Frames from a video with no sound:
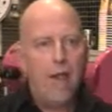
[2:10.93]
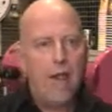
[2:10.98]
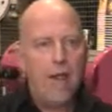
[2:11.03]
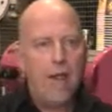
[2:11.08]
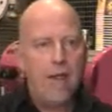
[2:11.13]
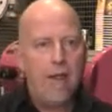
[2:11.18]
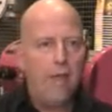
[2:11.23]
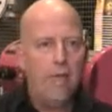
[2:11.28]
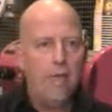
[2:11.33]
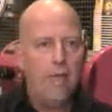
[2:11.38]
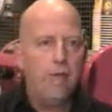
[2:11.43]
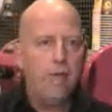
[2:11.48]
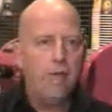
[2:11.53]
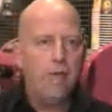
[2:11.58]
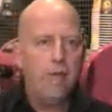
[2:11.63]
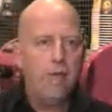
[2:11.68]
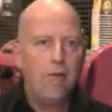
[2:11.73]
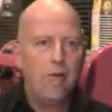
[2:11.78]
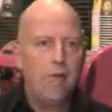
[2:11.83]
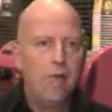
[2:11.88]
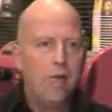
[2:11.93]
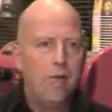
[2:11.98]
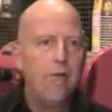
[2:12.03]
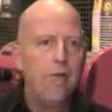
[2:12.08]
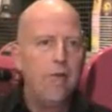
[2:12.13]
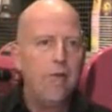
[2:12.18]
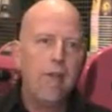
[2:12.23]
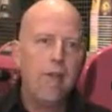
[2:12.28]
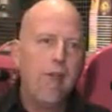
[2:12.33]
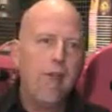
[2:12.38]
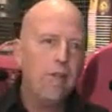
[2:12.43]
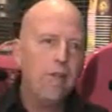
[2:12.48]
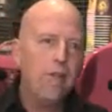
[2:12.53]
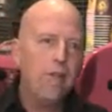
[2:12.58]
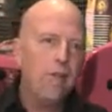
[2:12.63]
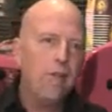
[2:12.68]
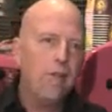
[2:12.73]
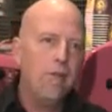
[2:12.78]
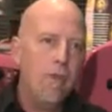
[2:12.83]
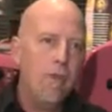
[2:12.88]
And I say
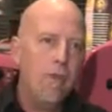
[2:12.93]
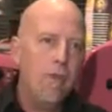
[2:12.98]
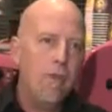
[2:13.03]
sounds